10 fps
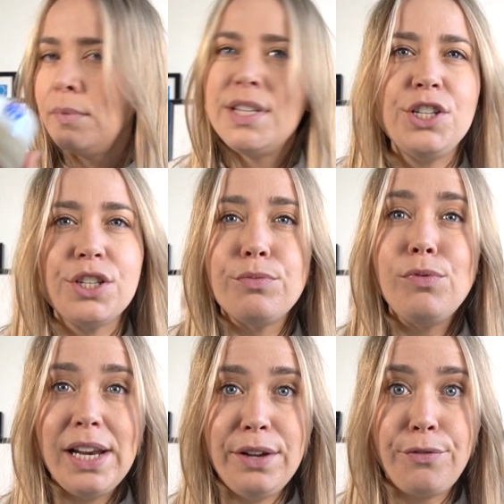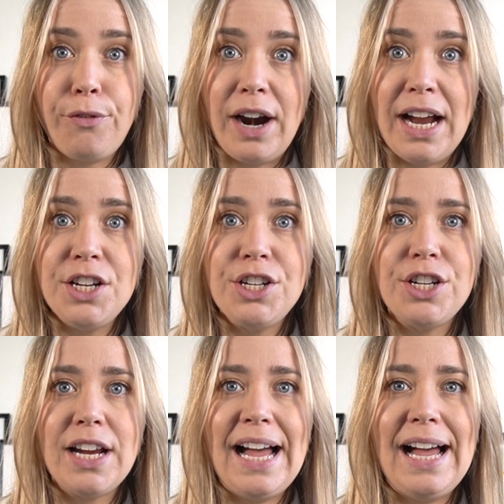It's just really
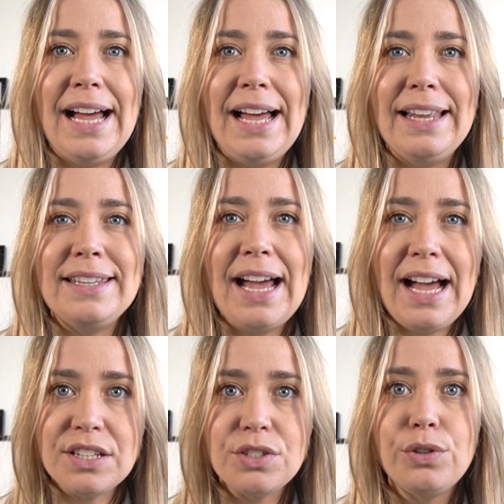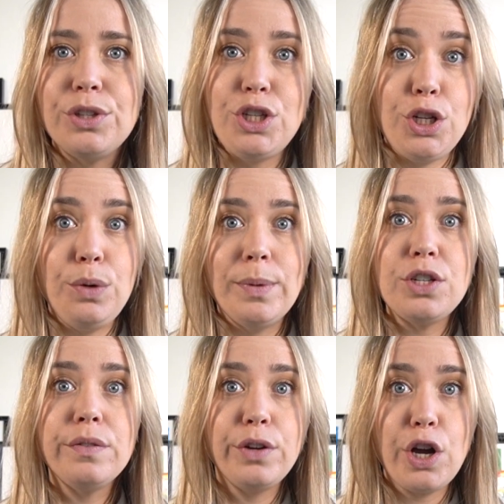fresh and it hasn't got too
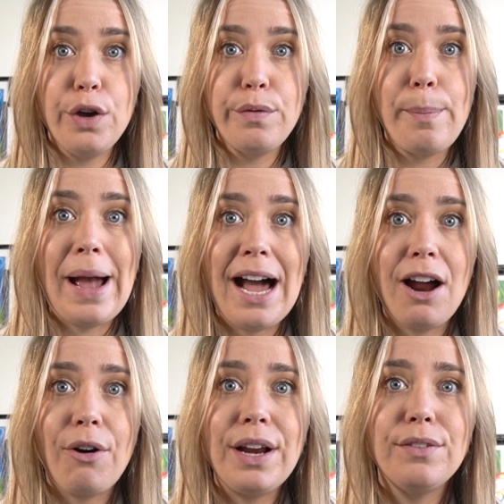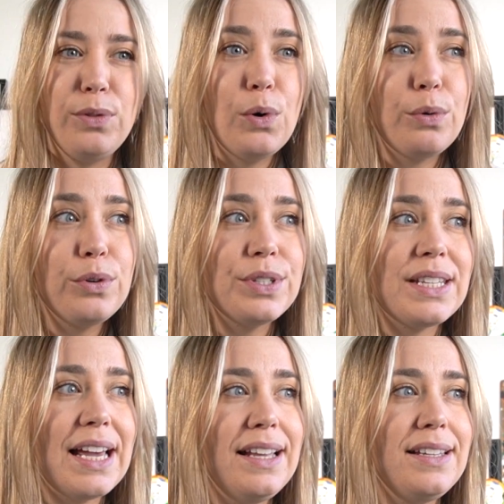much of an overpowering floral
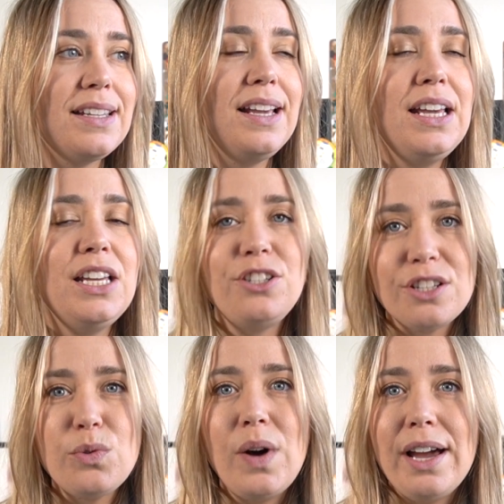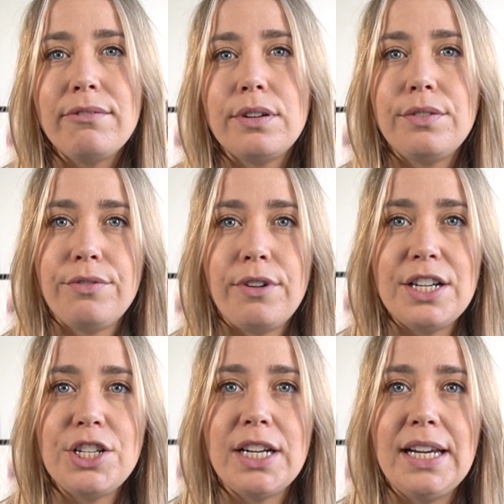scent. It's just quite a
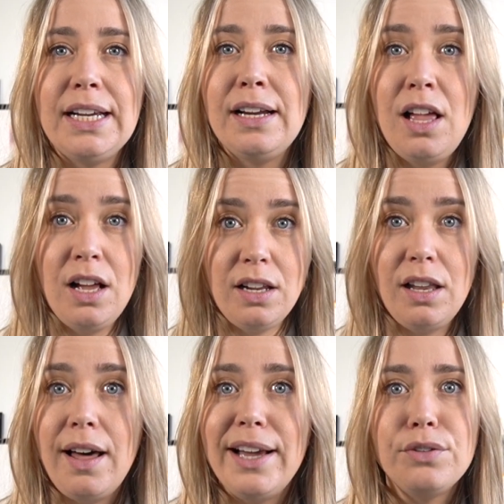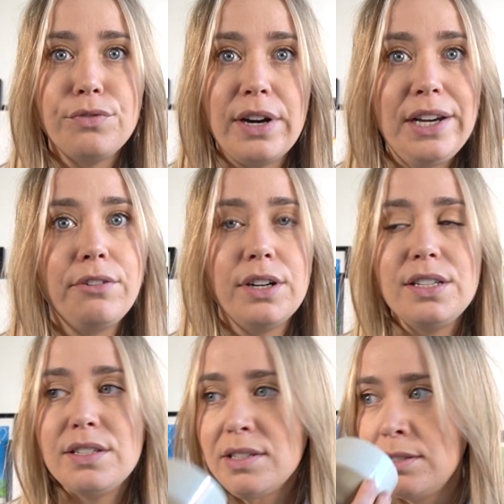refreshing, light
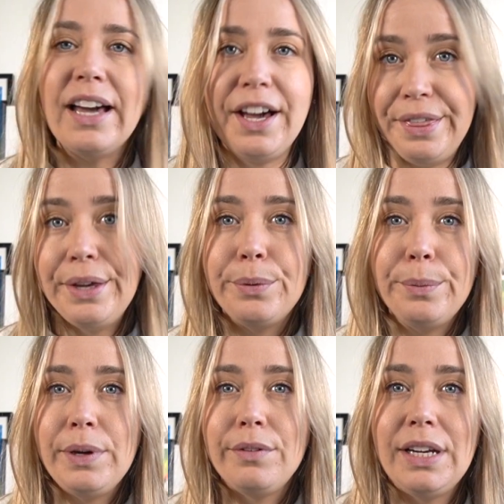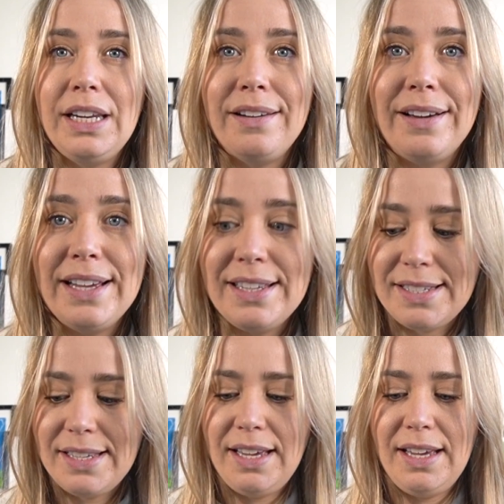fragrance that I think will be really
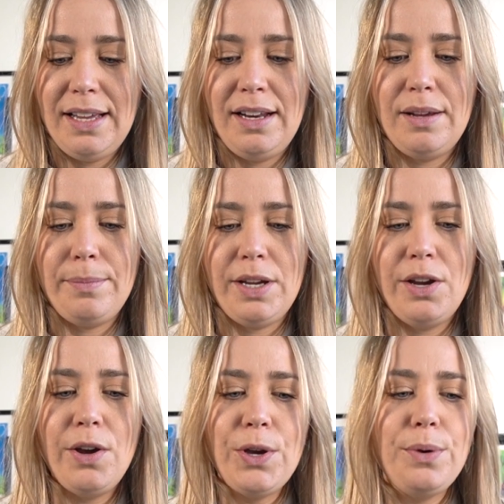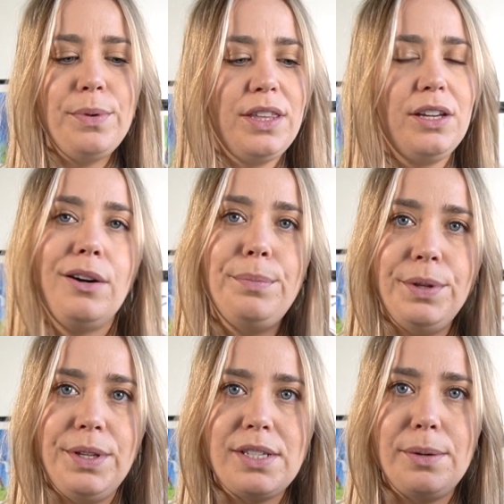nice in my home. I think I'll
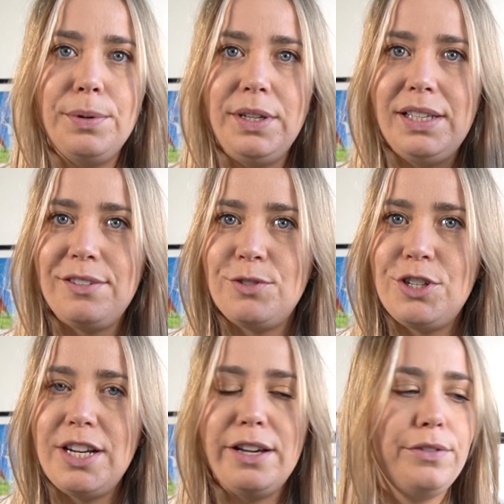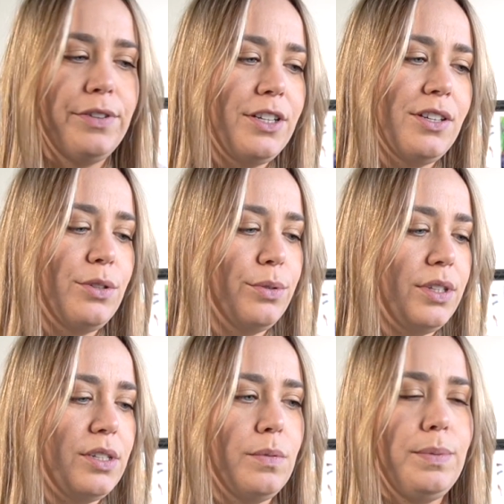put this up on a little shelf. I just thought
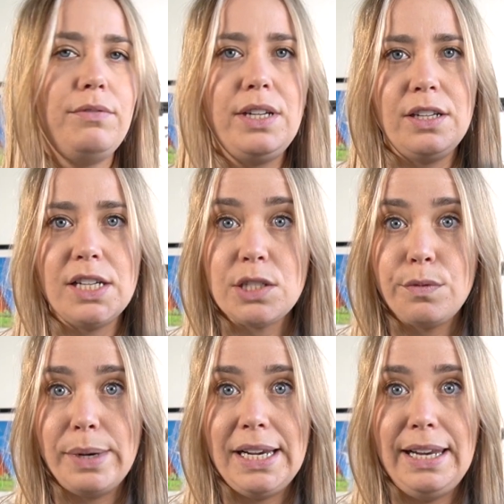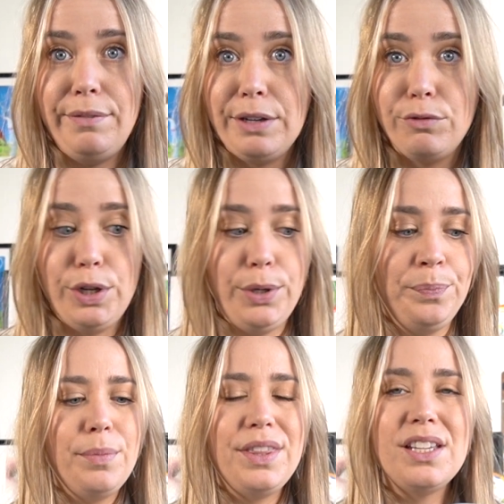this would be really nice for my living
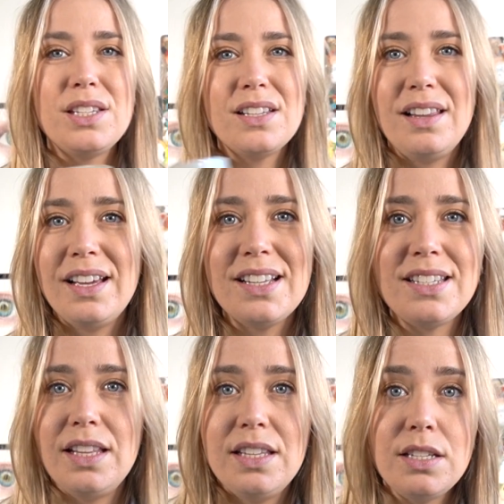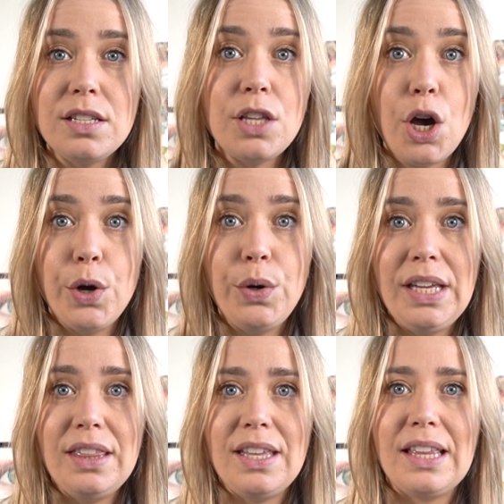room. But this, like I said, this is the
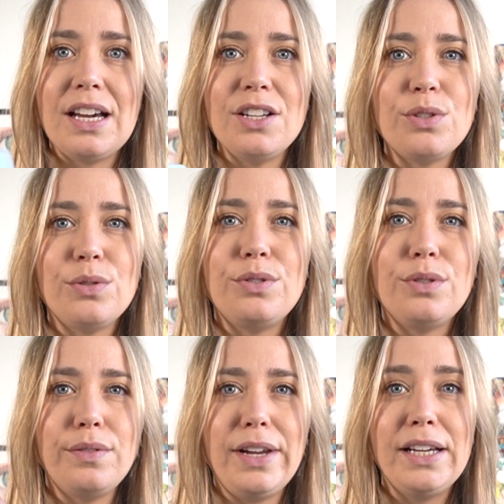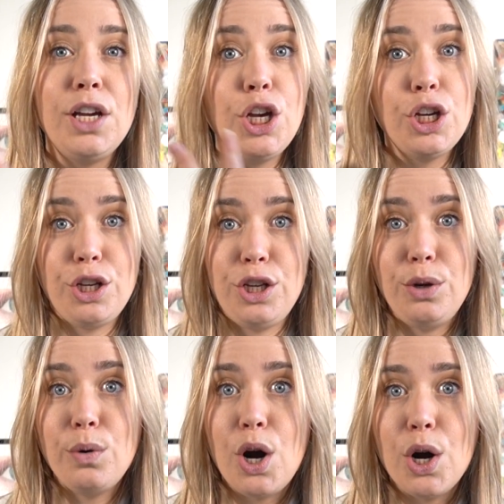only thing that I saw sort of like
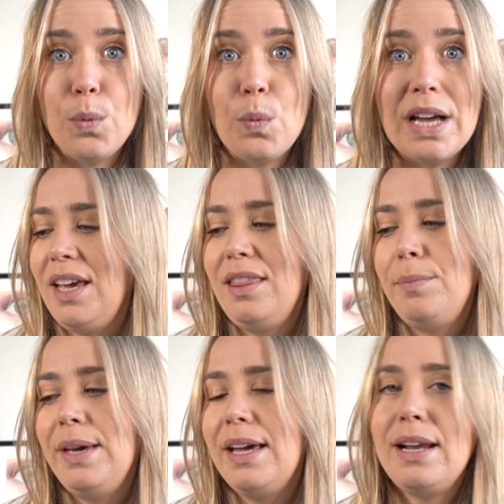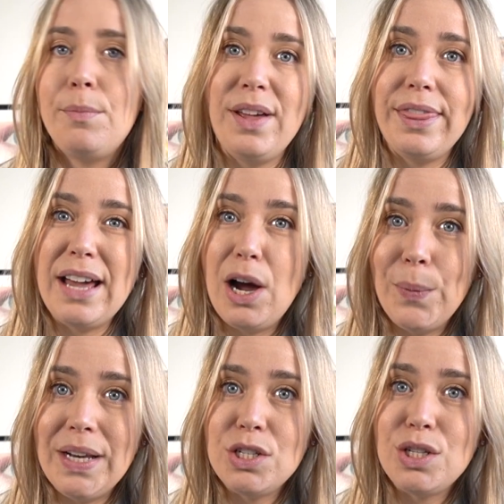cute homeware in the B&M one that I
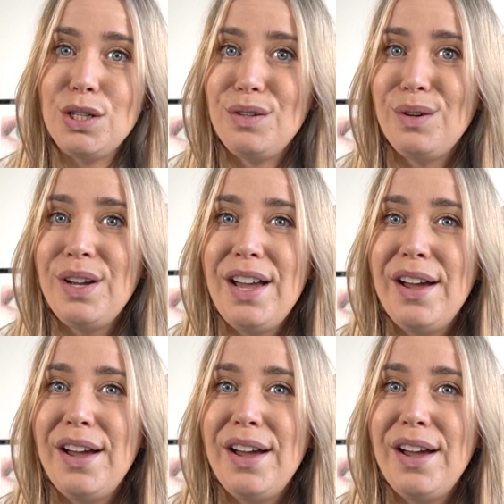went to.